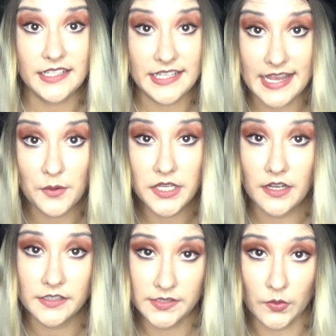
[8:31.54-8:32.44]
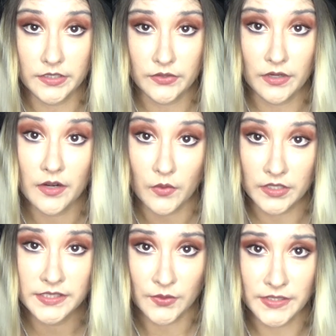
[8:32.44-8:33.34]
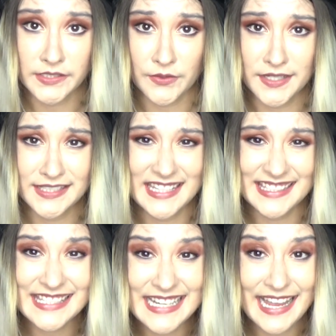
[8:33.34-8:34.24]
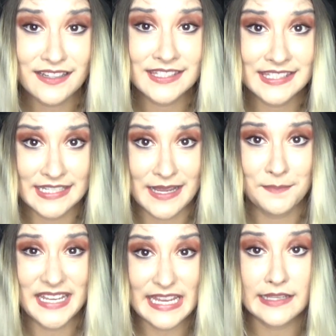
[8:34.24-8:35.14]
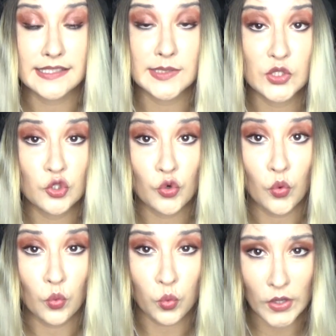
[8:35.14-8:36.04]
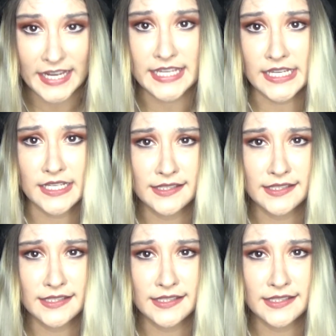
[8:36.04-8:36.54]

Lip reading: Now, young sorcerer or sorceress, this next step is tricky.